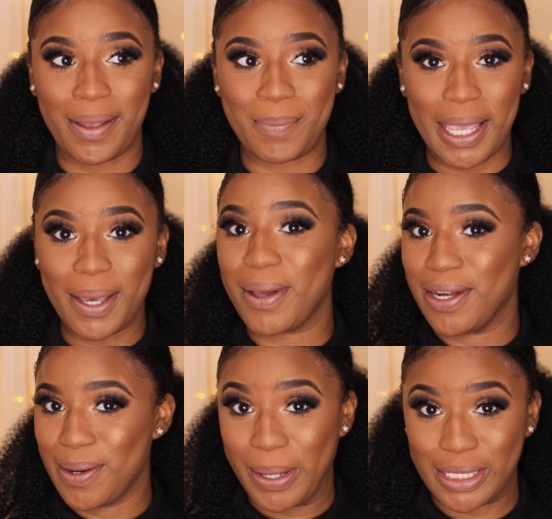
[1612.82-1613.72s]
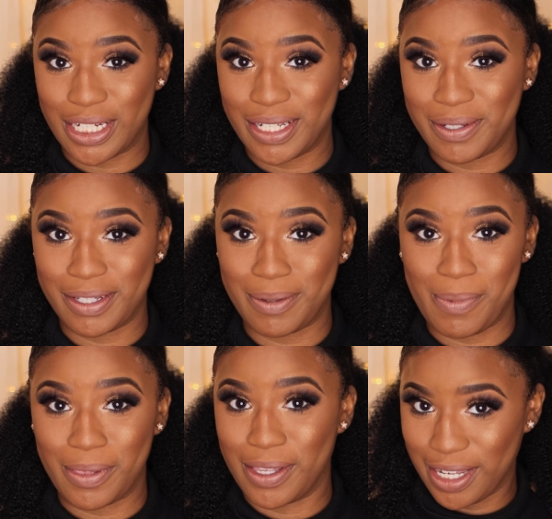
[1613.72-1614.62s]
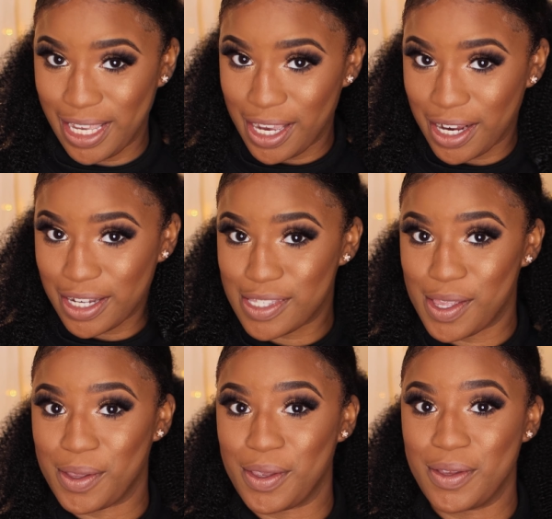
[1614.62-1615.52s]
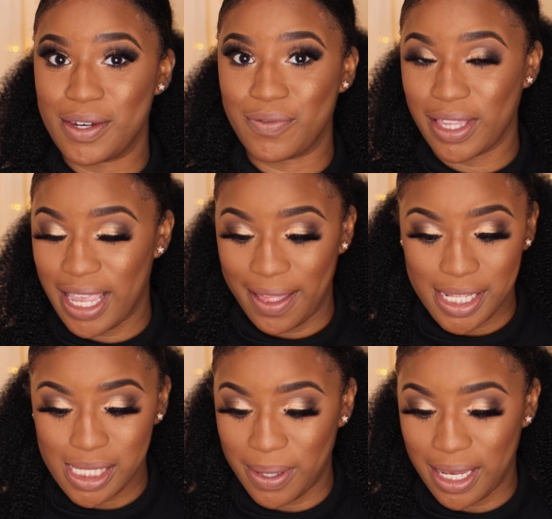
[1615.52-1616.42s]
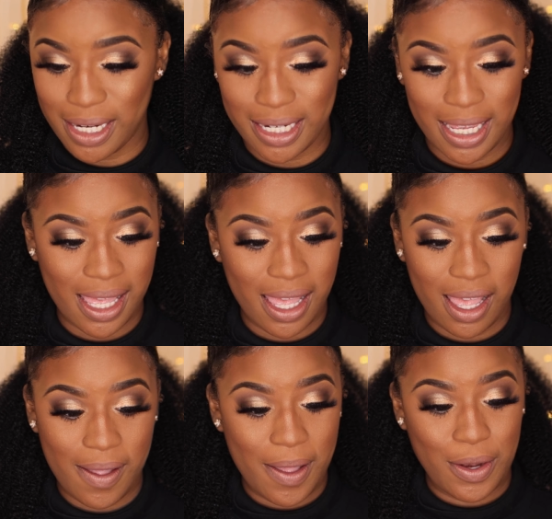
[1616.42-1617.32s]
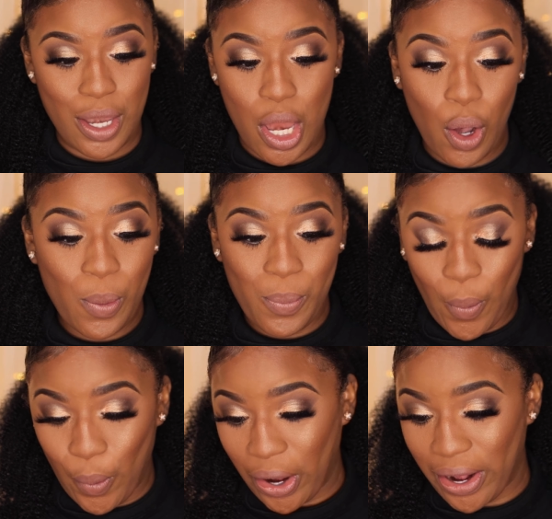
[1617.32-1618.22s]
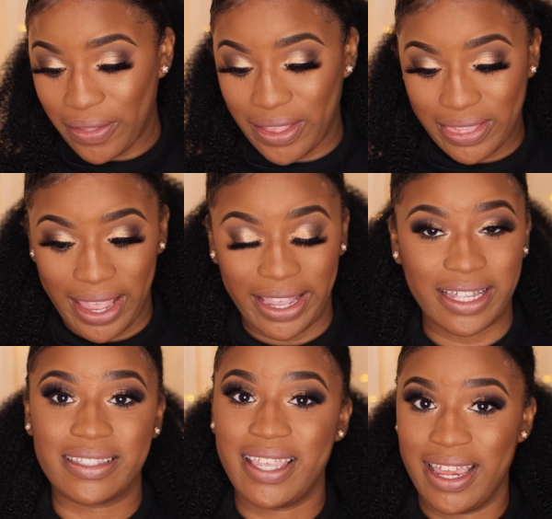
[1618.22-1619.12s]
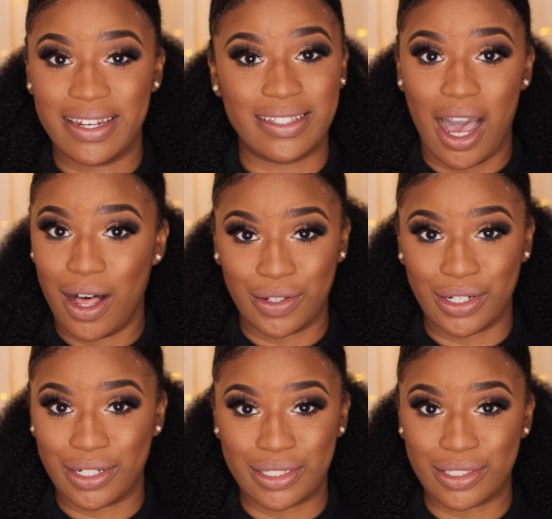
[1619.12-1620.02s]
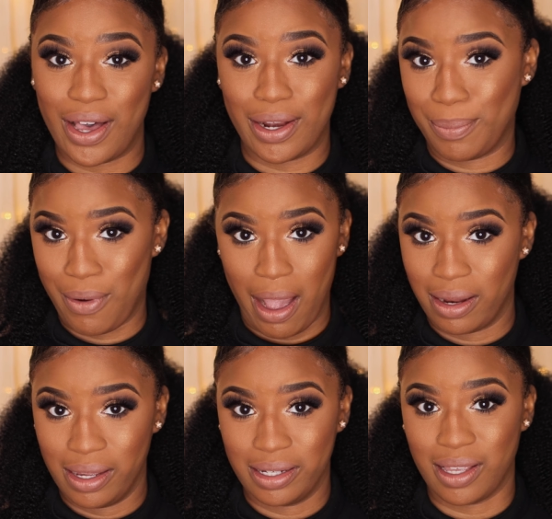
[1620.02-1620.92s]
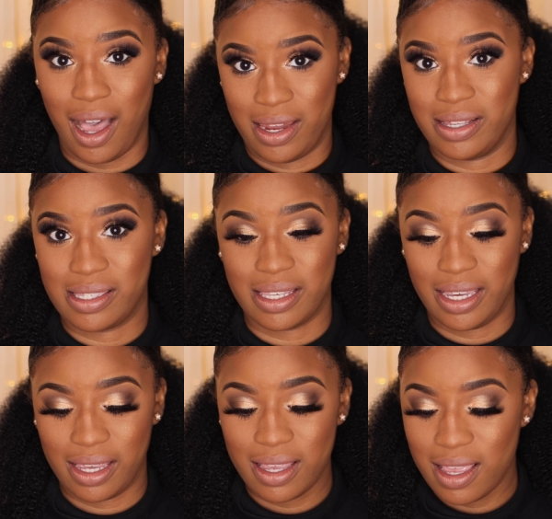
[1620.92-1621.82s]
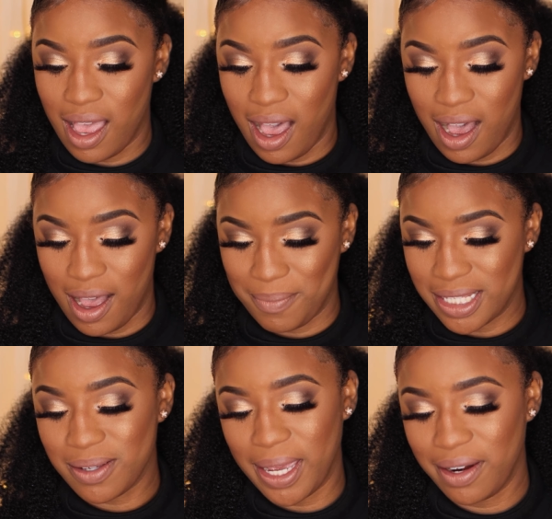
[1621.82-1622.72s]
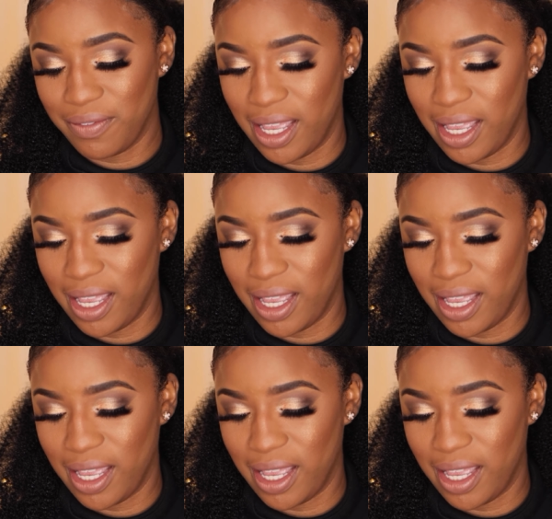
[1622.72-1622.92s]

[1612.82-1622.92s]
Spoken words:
makeup under budget look here. So you didn't really have to spend no more than like $10 on a product, honestly. As a matter of